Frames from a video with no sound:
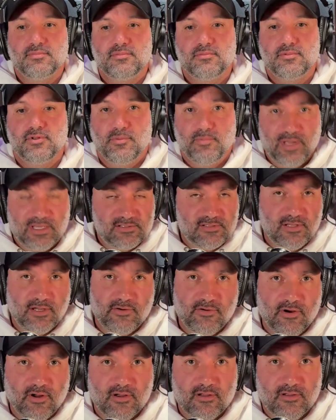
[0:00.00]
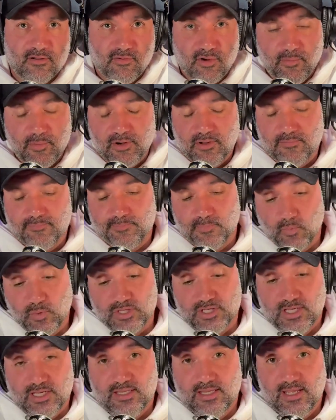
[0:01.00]
you're basically a crook, criminal,
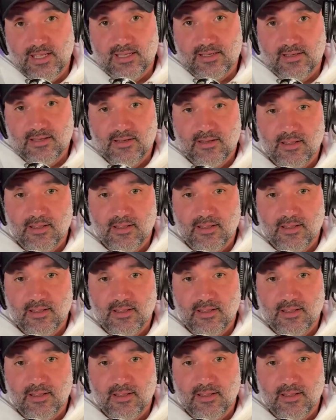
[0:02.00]
which he did.